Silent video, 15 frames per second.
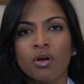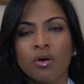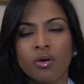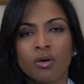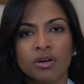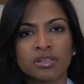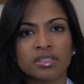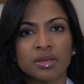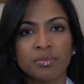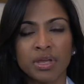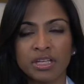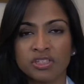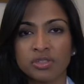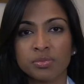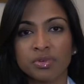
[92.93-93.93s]
or some
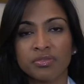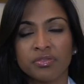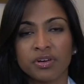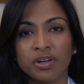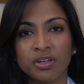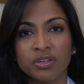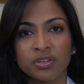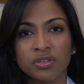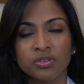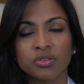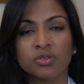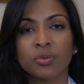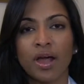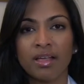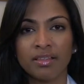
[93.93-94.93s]
patients prefer to do
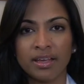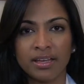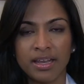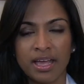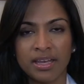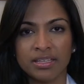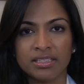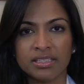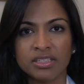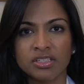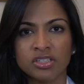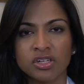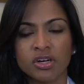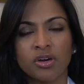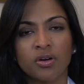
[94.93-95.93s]
twilight
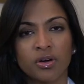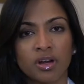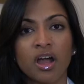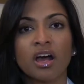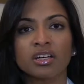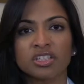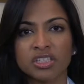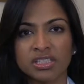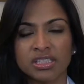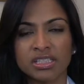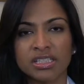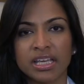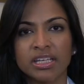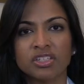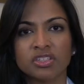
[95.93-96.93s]
anesthesia or conscious
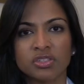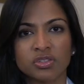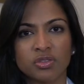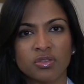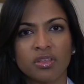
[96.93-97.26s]
sedation so